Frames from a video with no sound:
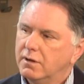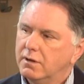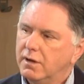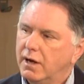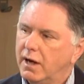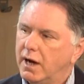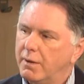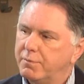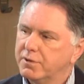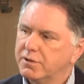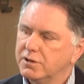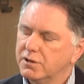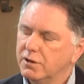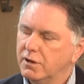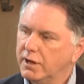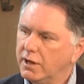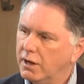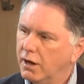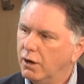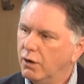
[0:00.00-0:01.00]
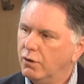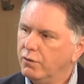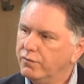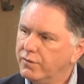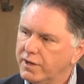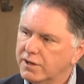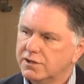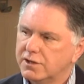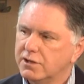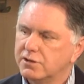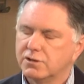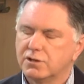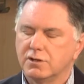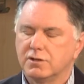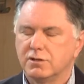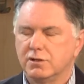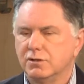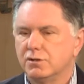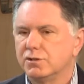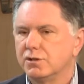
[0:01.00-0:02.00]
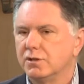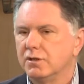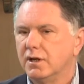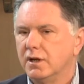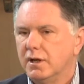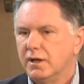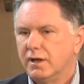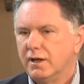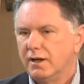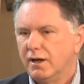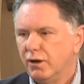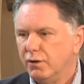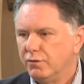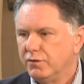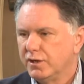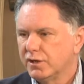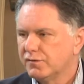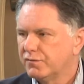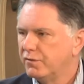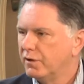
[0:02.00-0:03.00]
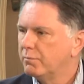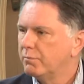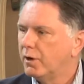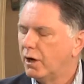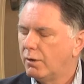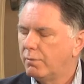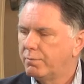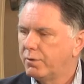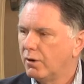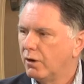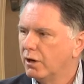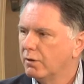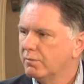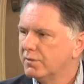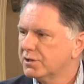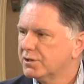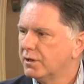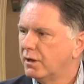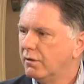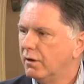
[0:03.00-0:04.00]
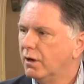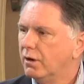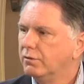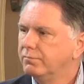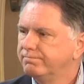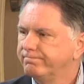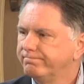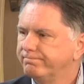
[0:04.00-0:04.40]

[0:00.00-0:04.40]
opportunity, own this institution, and own this football program as their own.